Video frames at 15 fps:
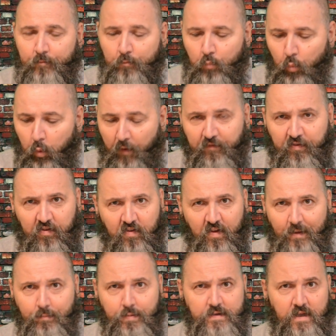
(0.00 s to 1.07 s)
wafts
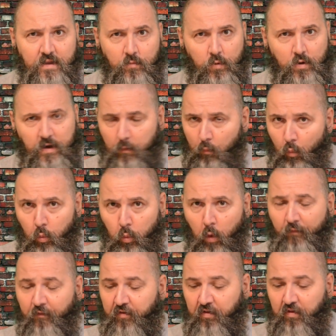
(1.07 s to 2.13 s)
up, is that the word? It
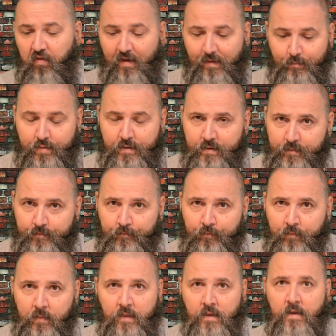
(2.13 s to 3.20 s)
wafts up?
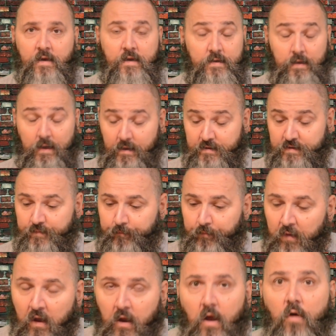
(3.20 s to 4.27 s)
It does.
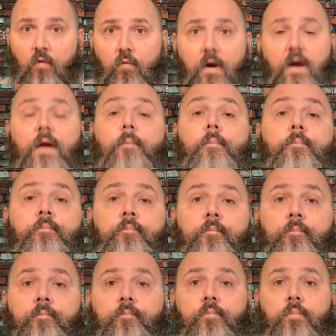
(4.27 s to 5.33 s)
Right,
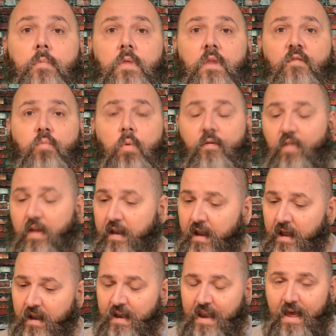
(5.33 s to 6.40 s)
enough waffling.
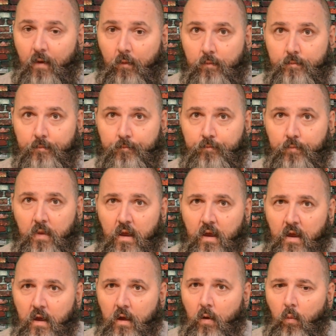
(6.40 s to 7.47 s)
Now,
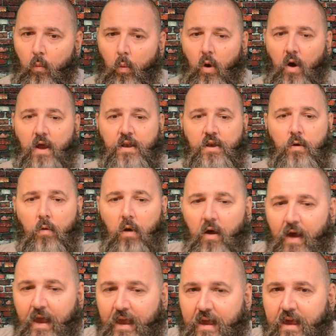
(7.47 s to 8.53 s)
what I do
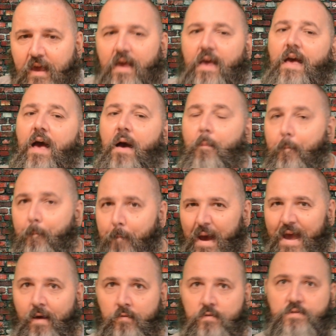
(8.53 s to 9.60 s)
like
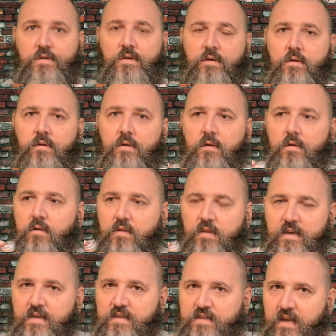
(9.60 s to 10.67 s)
about
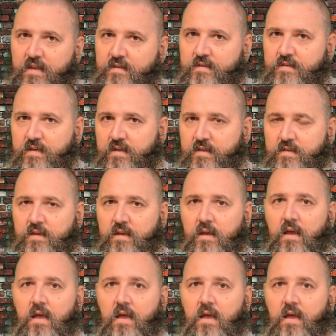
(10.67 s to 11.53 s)
these senses,